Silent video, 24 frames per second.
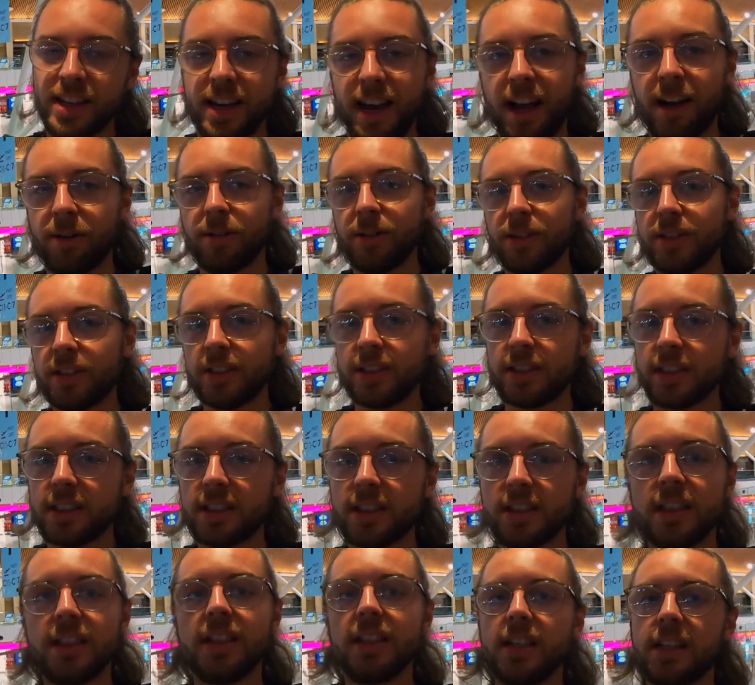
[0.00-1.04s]
hours,
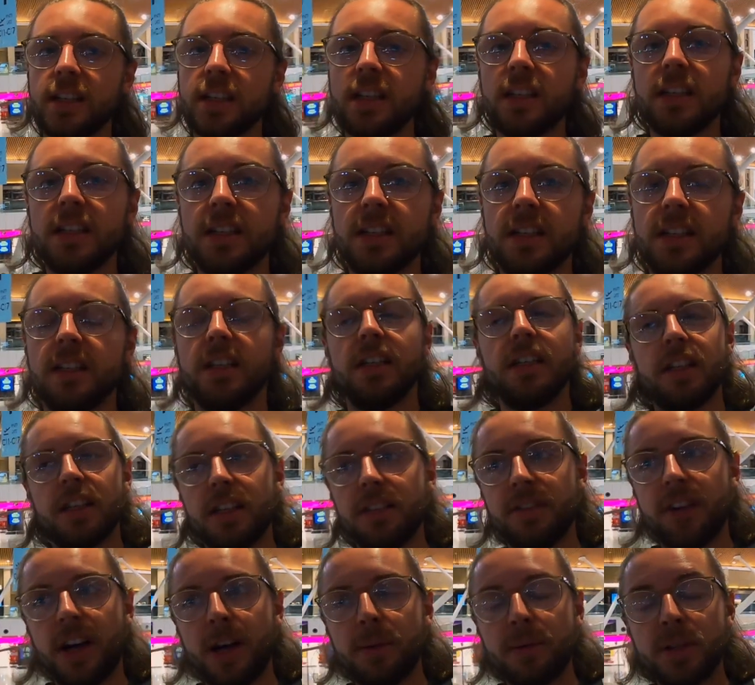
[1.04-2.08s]
the
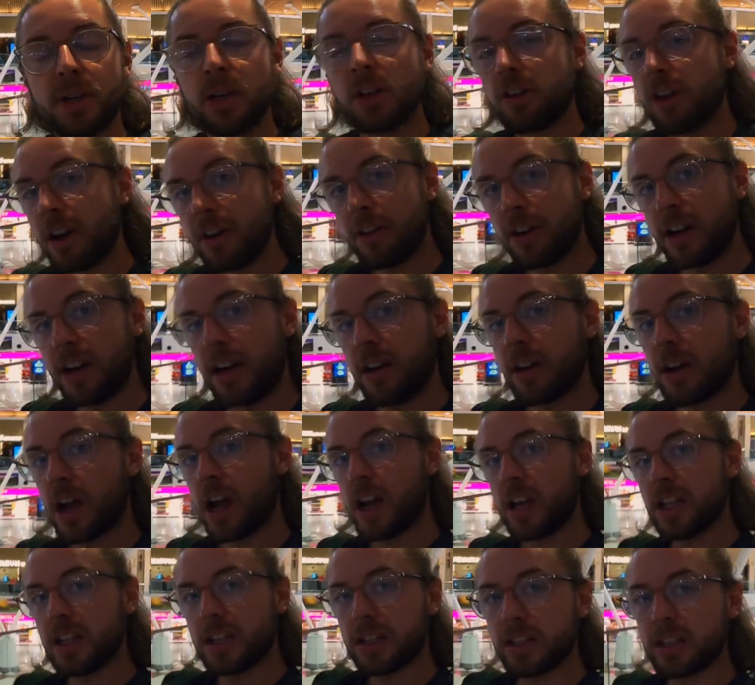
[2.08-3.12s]
vibes aren't great right now,
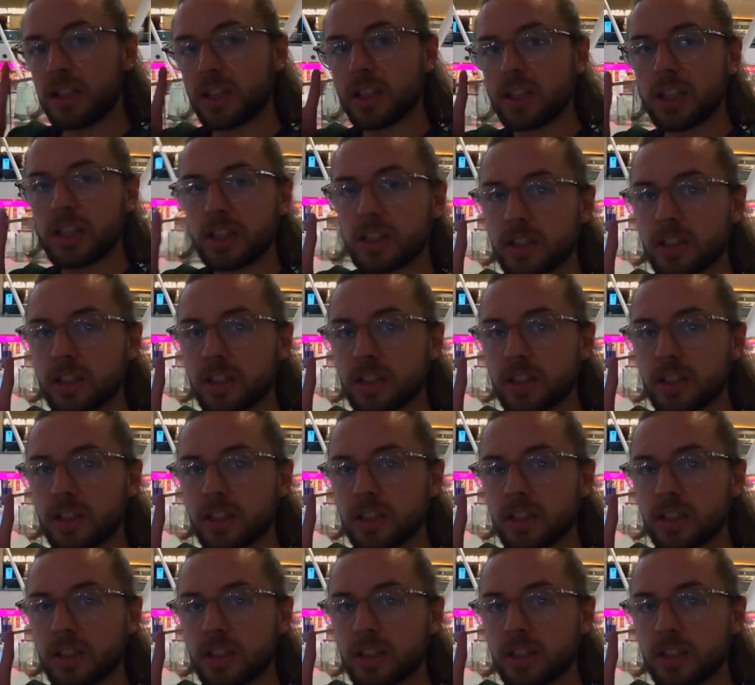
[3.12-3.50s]
guys.